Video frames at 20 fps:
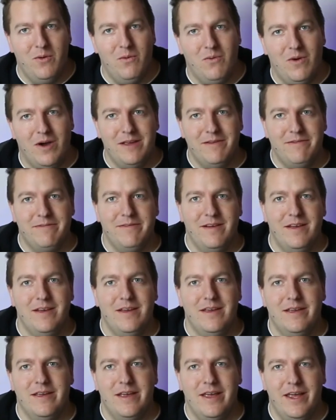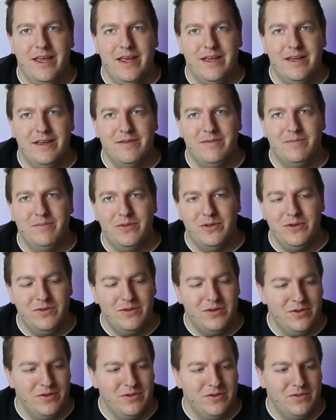Wi-Fi and
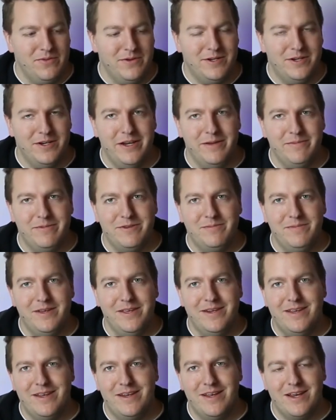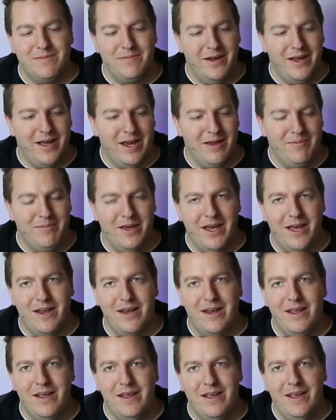Bluetooth, which enables me to connect my
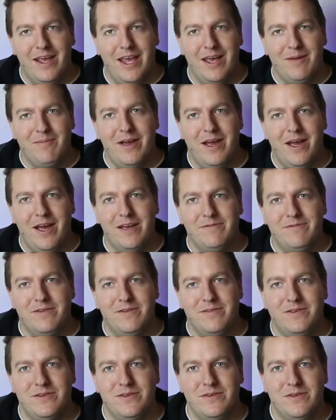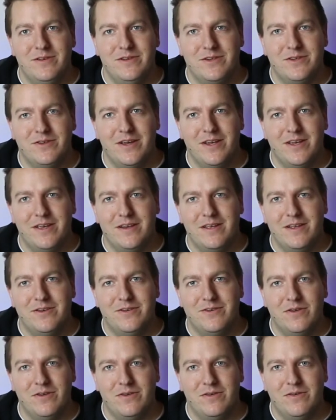iPad and my iPhone to it, so I could
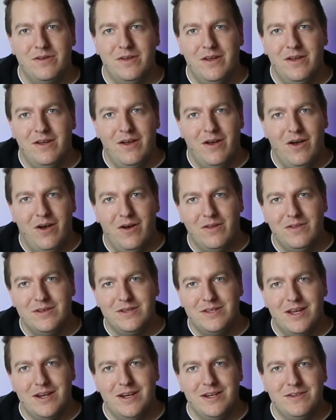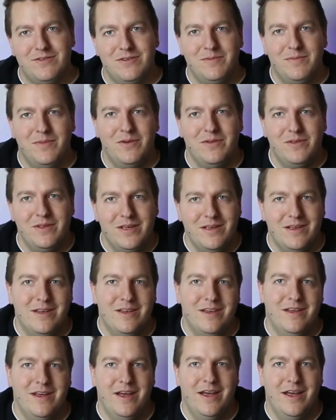control all the settings remotely.